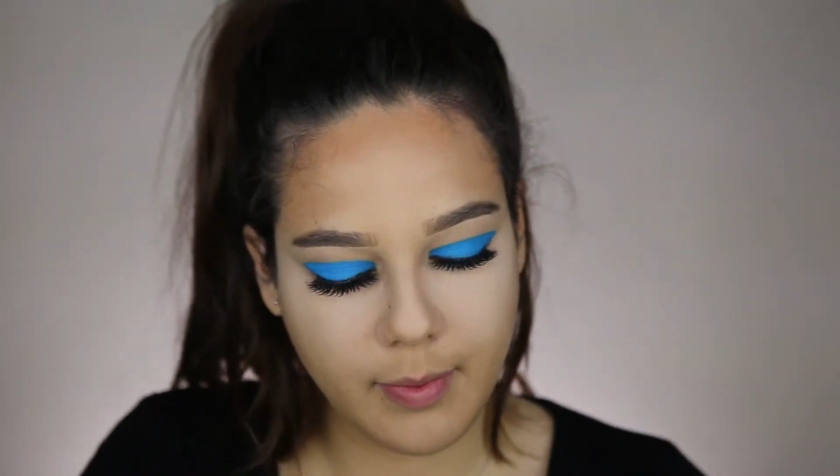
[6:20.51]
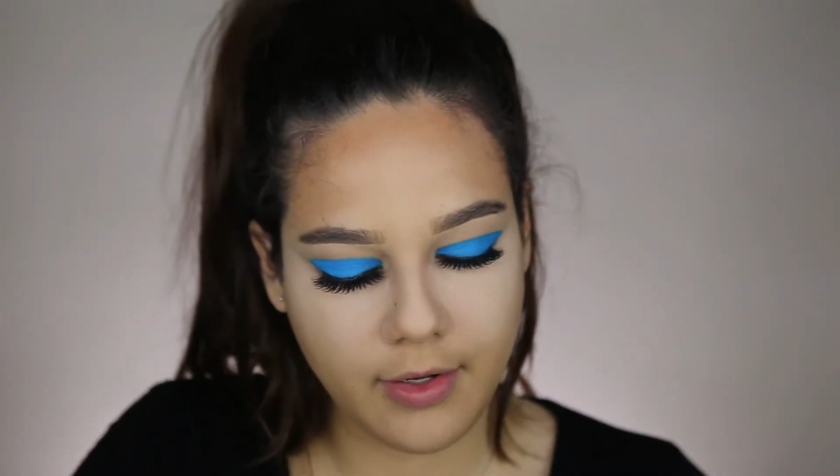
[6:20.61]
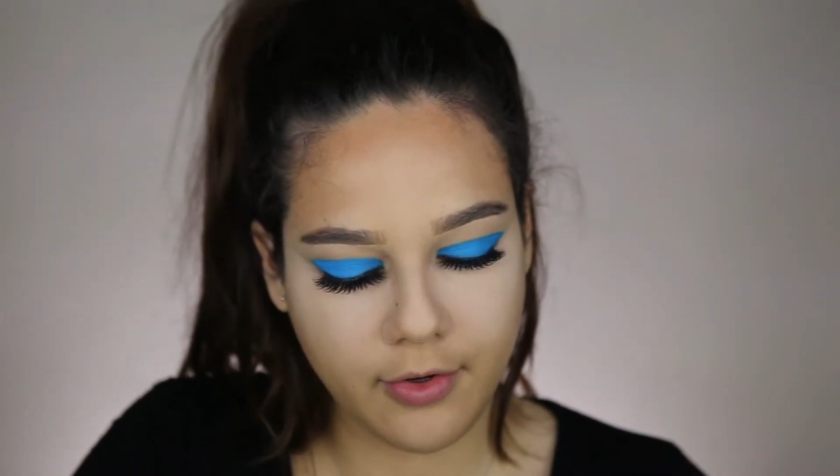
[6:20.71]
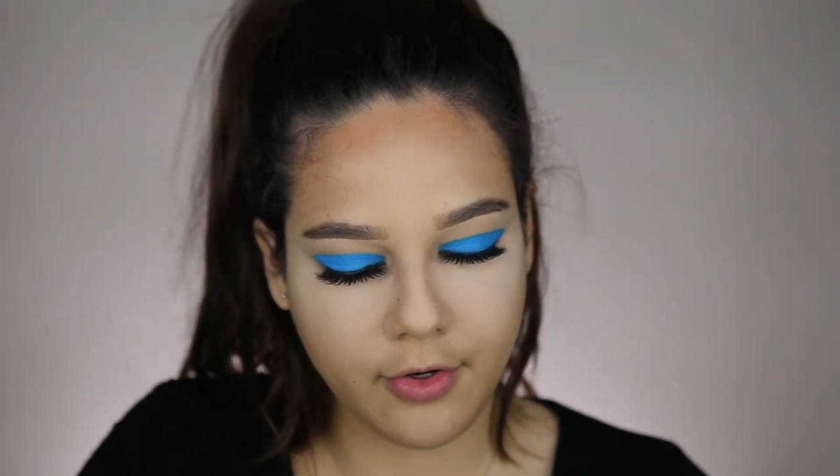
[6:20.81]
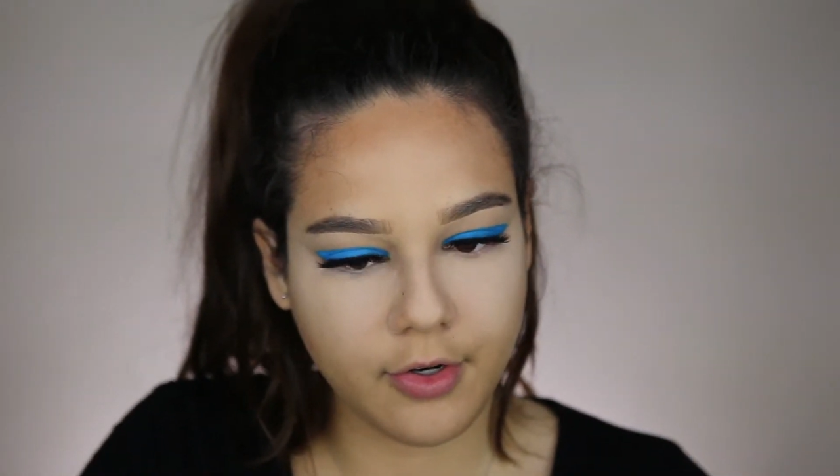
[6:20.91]

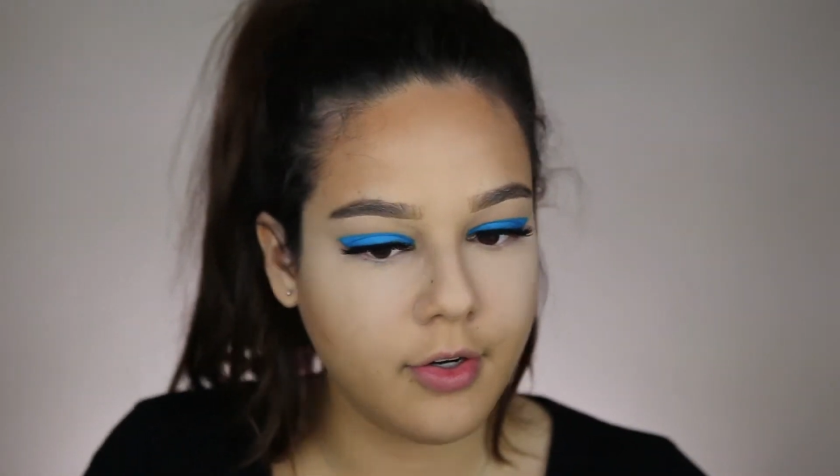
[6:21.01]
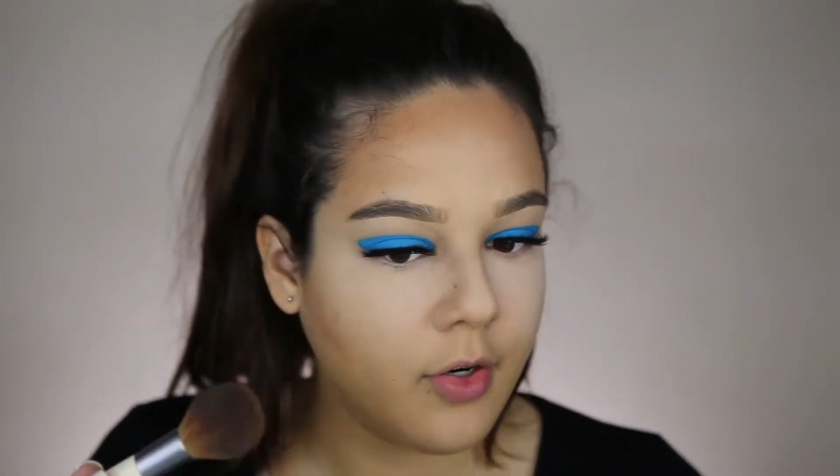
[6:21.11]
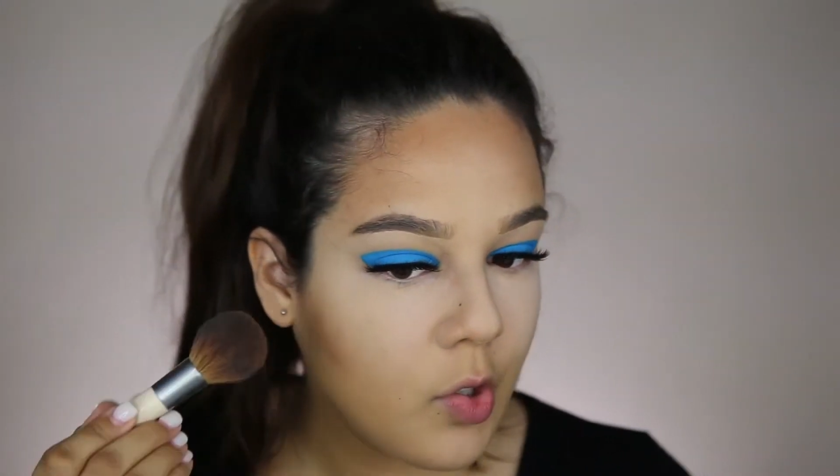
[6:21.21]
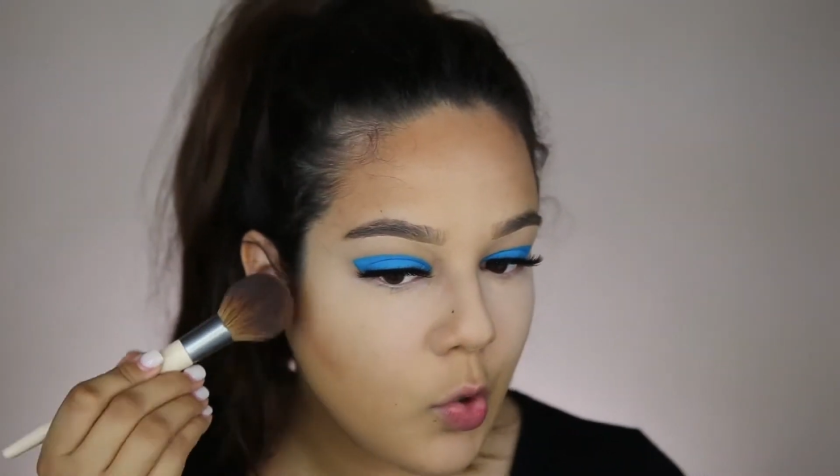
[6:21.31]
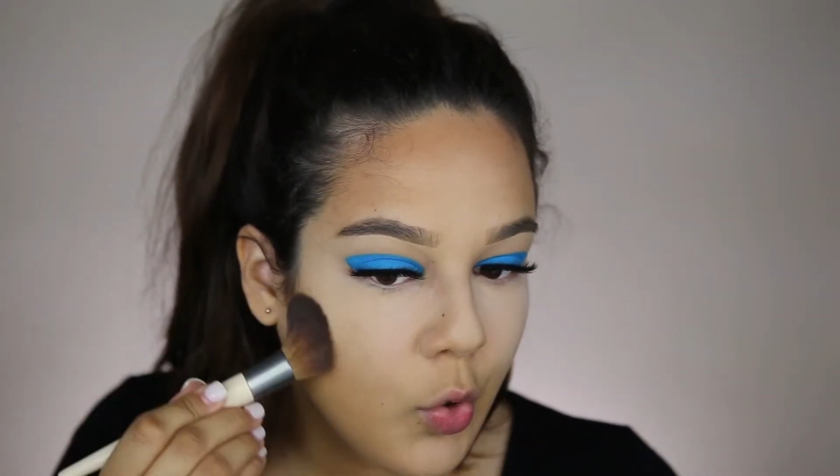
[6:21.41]
powder.
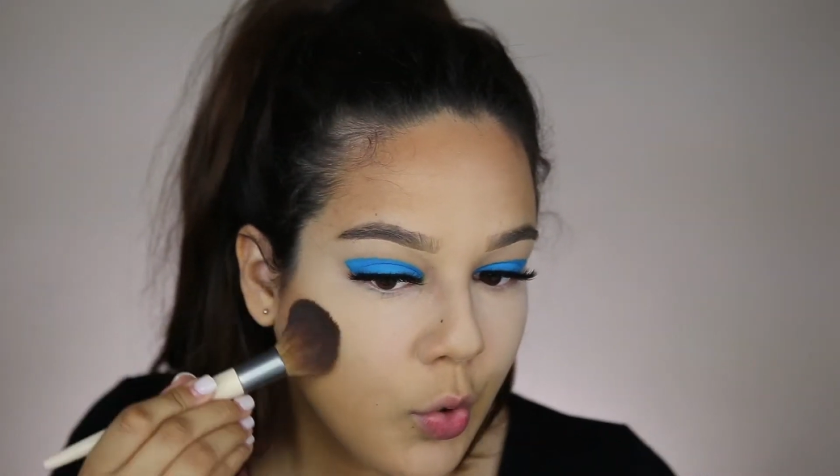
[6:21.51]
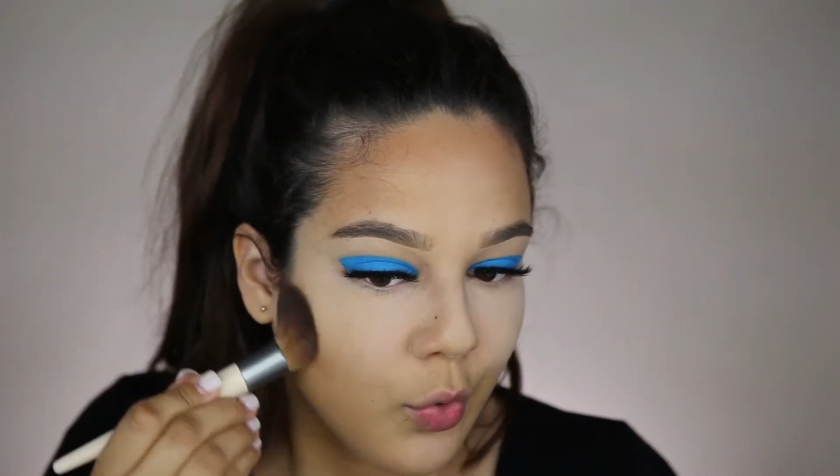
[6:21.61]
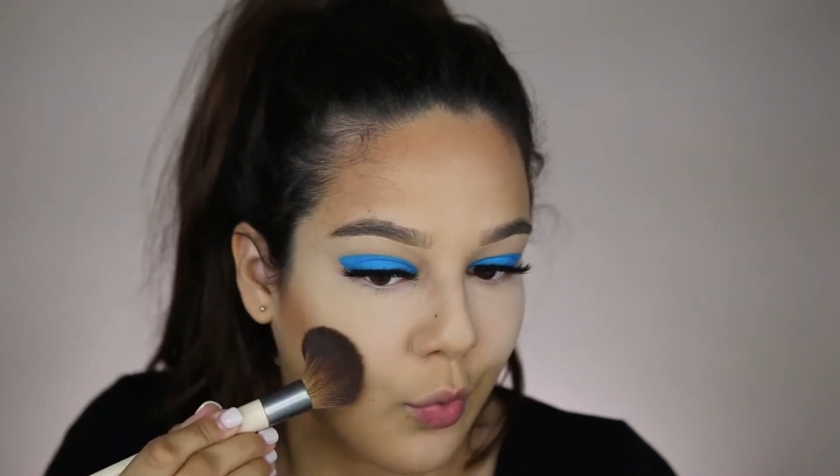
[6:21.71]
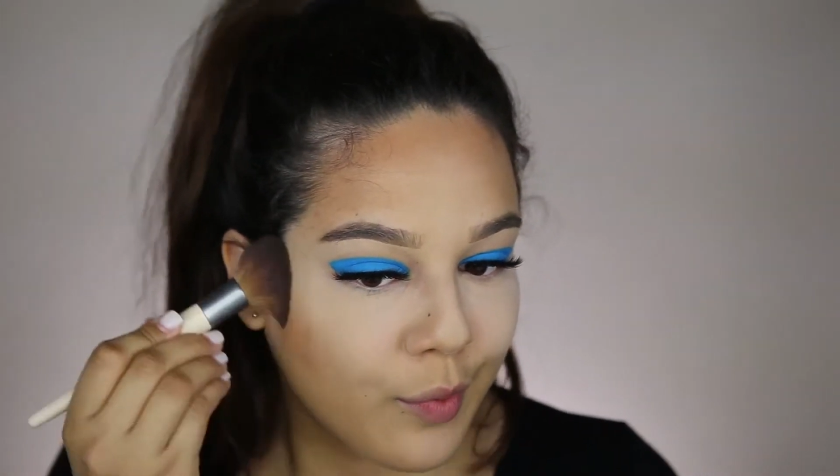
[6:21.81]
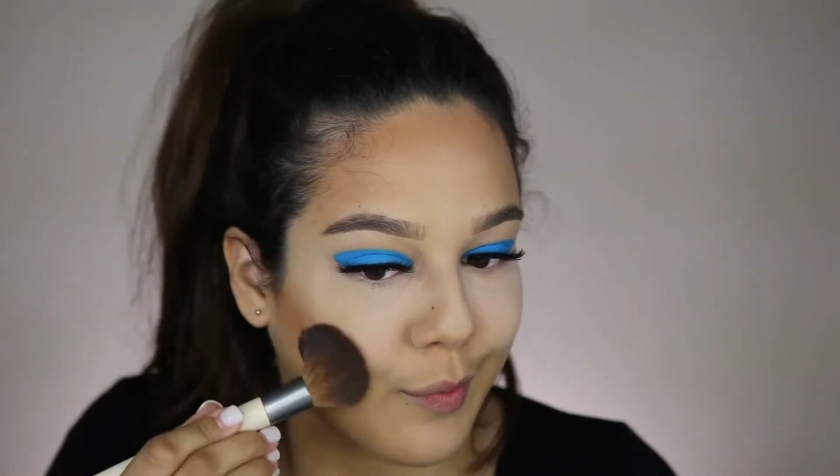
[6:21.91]

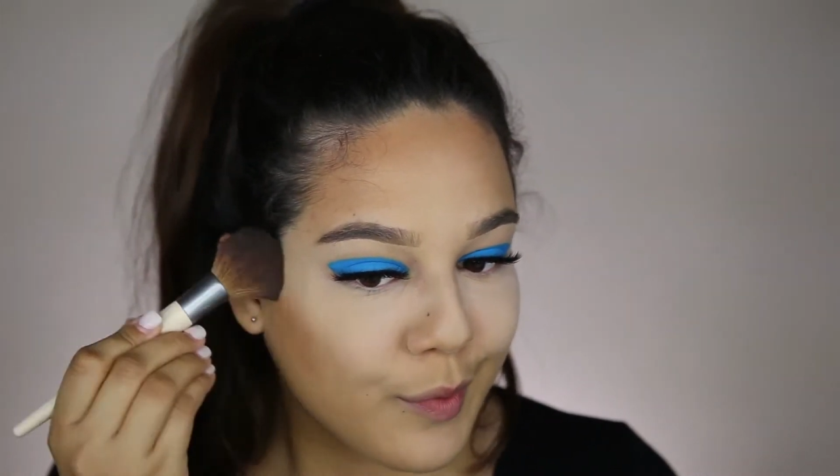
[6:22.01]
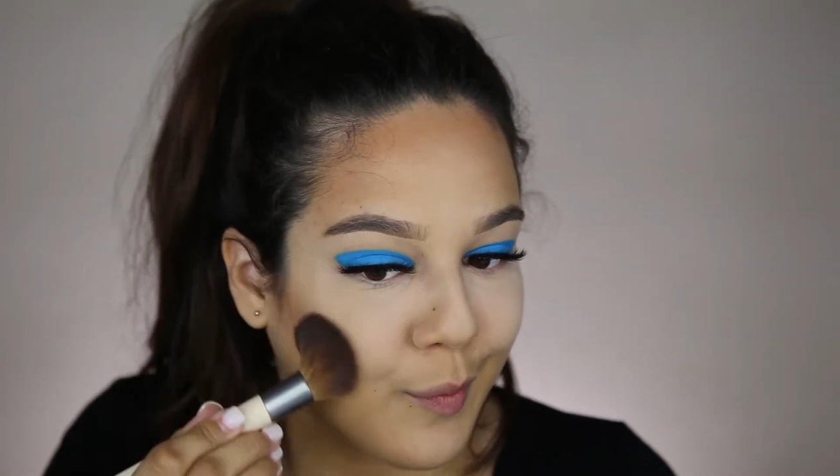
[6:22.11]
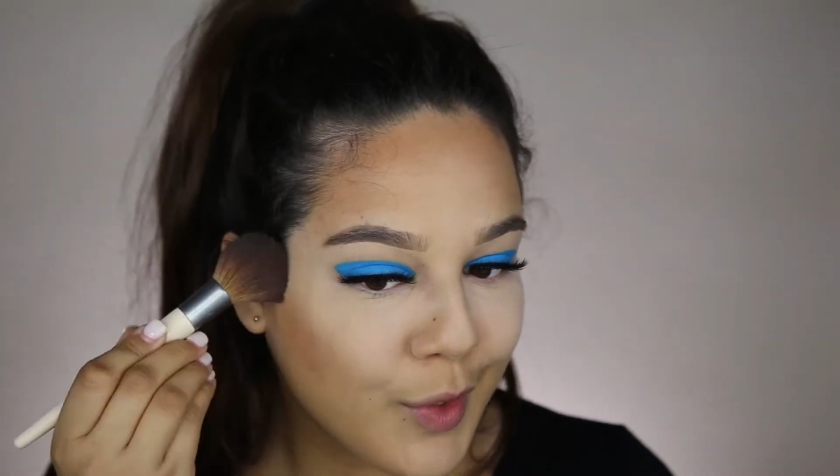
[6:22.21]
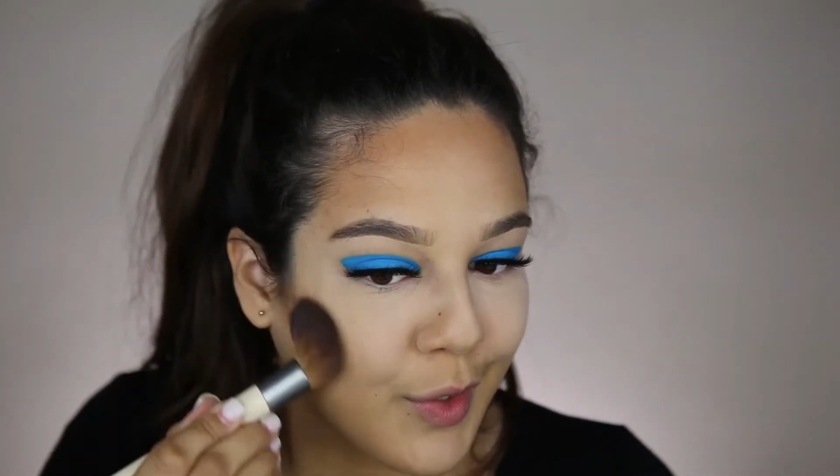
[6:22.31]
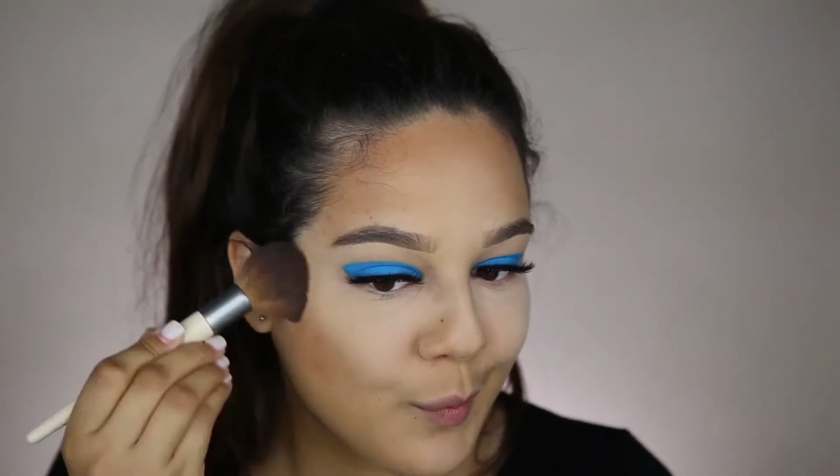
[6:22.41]
Once
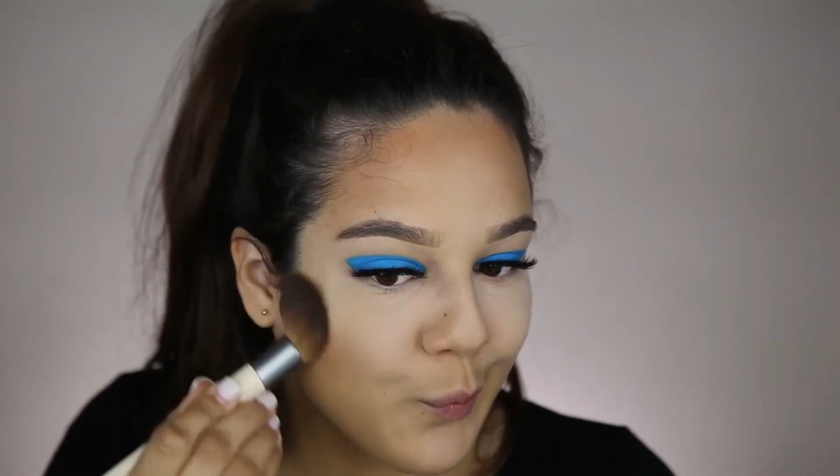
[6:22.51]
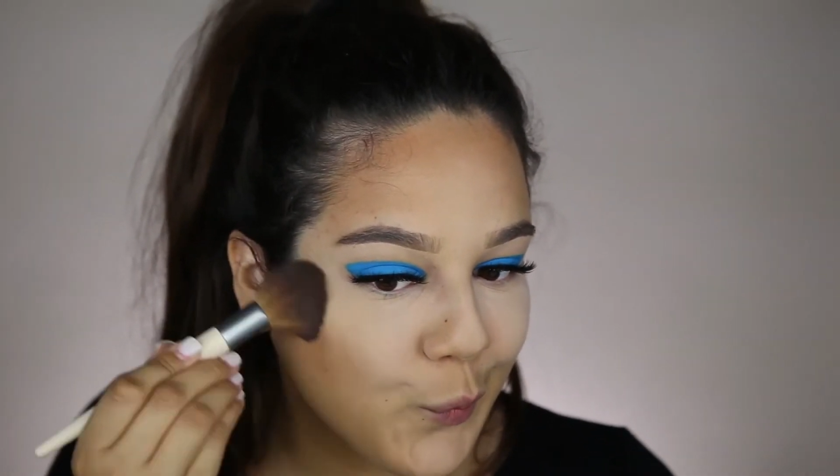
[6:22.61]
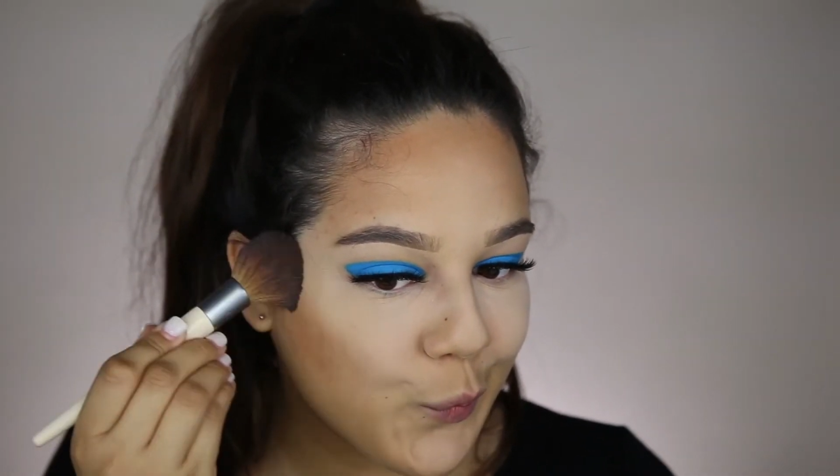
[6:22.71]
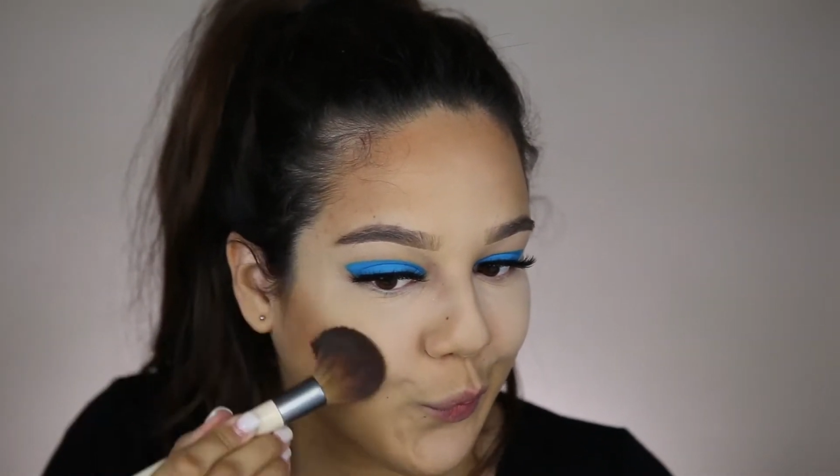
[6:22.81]
I'm done,